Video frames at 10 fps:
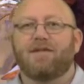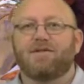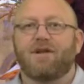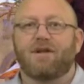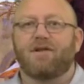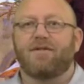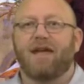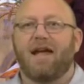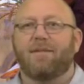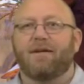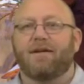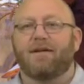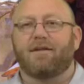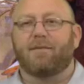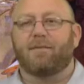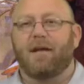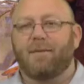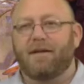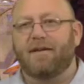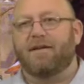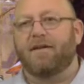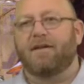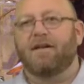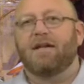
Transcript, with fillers: the son of Hammedatha,